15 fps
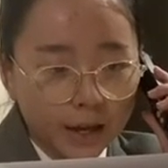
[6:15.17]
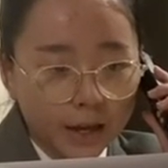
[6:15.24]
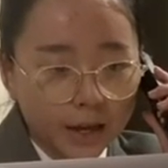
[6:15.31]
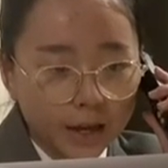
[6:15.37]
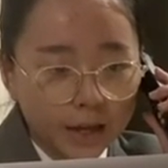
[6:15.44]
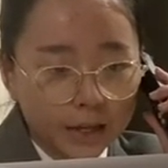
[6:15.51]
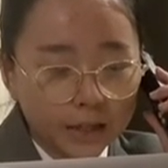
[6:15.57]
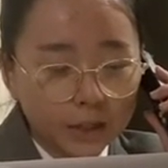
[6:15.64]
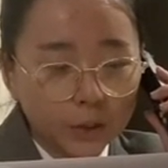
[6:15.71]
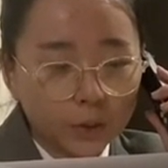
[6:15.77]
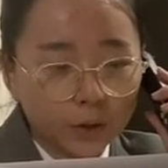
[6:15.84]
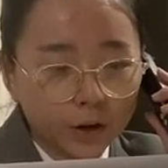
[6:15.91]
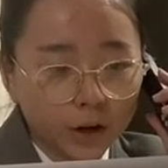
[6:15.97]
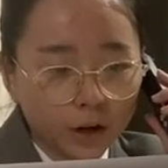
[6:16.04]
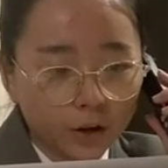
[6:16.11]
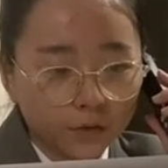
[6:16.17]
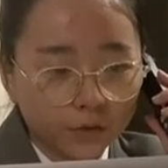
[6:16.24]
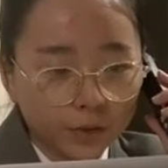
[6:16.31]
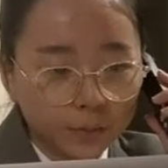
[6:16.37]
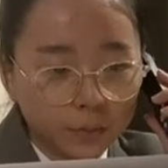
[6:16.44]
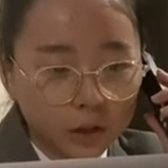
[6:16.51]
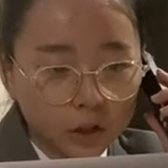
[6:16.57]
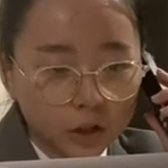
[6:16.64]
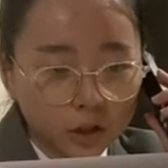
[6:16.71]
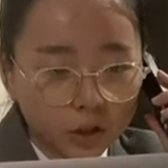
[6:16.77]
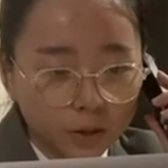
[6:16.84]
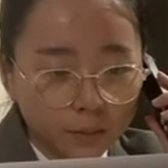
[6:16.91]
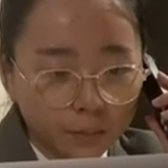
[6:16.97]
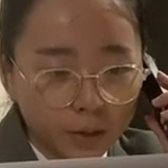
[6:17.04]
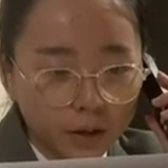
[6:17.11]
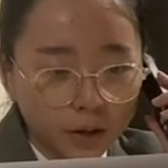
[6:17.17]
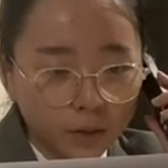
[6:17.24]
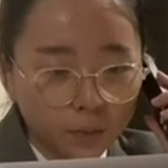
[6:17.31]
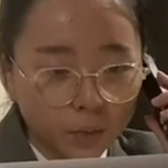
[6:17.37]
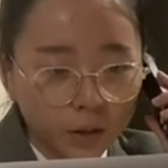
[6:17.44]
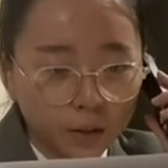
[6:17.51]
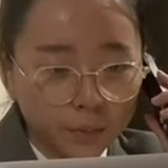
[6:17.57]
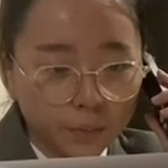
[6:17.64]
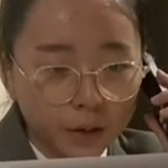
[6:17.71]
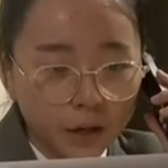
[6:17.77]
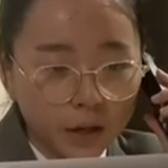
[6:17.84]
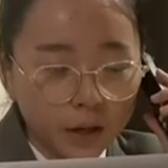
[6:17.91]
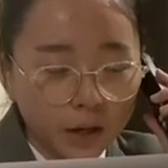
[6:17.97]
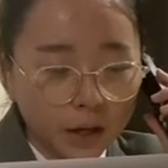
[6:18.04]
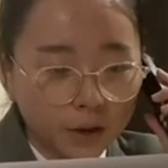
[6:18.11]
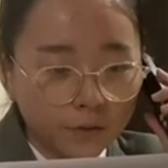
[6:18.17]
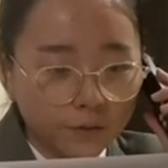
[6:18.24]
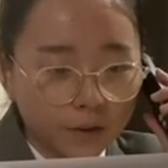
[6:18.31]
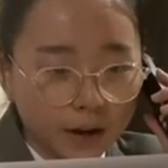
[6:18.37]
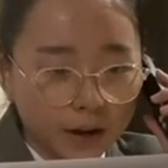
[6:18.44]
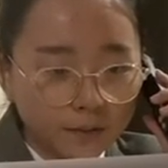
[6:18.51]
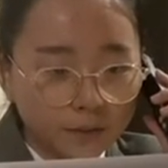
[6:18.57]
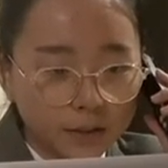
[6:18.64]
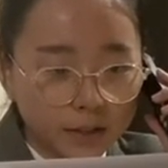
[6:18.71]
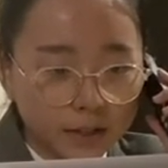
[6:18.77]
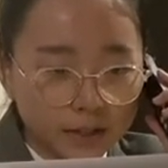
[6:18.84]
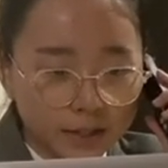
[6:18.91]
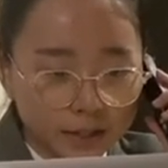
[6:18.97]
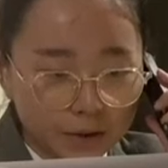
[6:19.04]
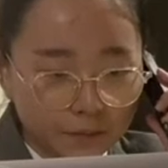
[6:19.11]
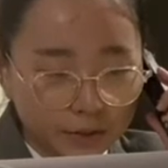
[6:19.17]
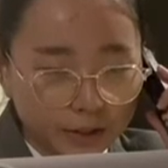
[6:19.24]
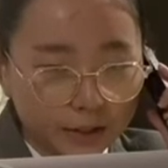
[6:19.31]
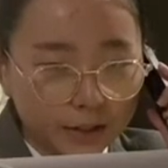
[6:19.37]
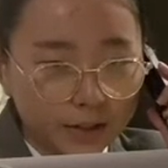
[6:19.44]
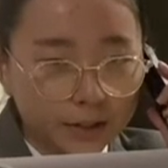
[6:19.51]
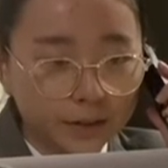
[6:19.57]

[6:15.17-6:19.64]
And your confirmation number will be 567.